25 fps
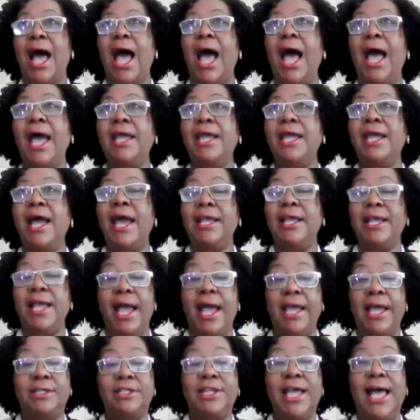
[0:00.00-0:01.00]

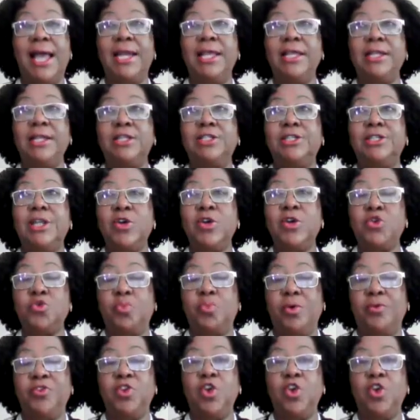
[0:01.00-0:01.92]
I challenged a group of